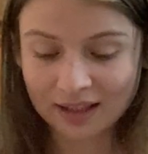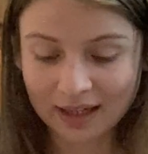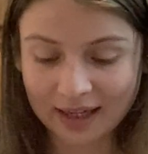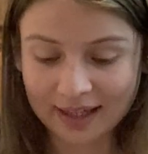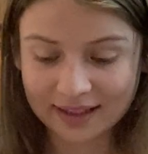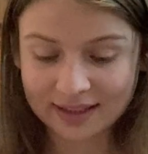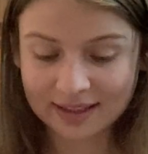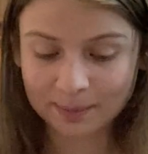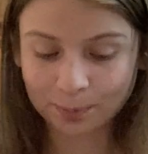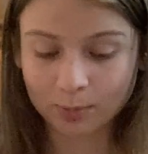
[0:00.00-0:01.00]
Kids
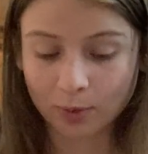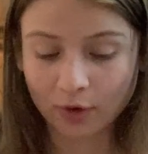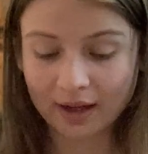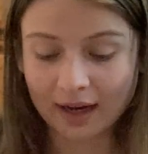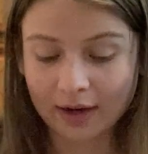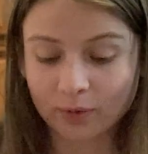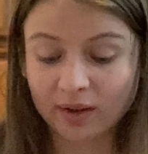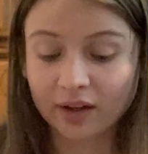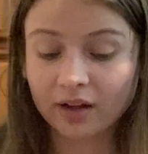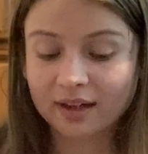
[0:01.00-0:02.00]
born out of
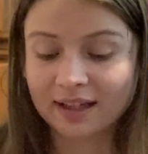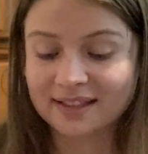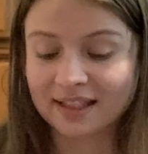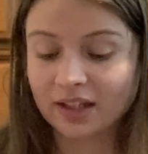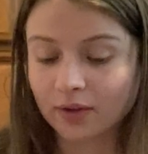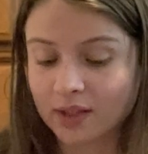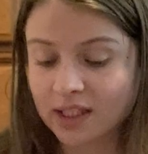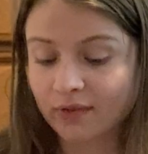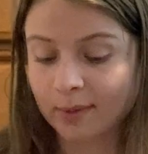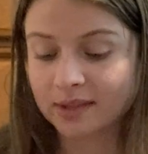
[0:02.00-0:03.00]
wedlock has
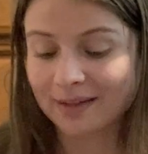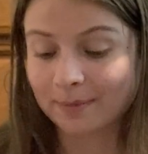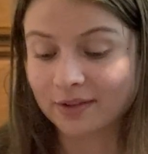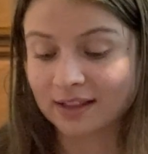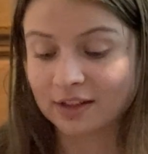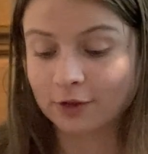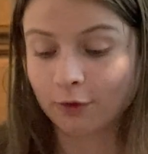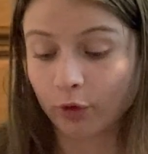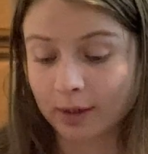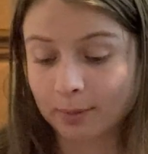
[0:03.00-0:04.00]
increased from 10% to
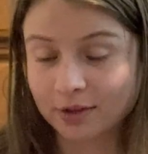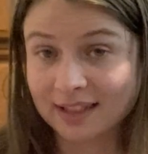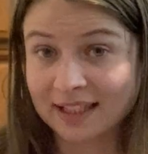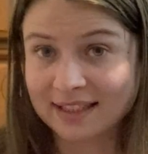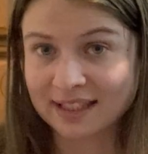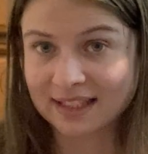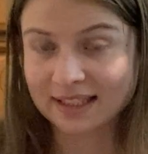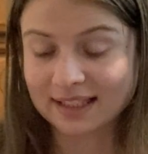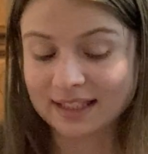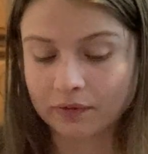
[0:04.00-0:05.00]
40% since the
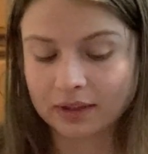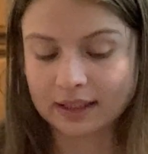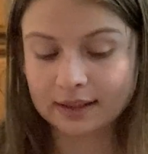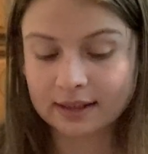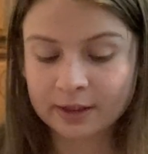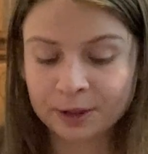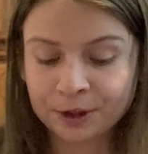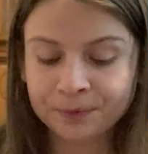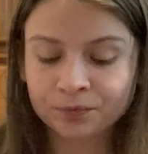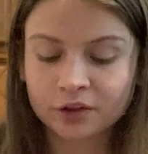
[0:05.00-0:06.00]
70s.
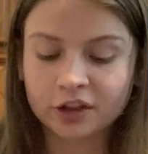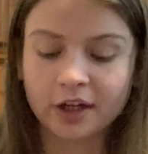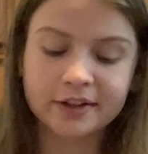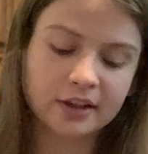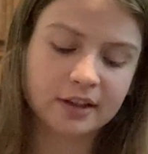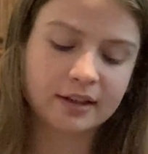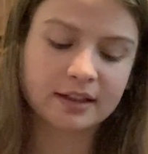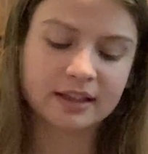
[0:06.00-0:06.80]
Changing the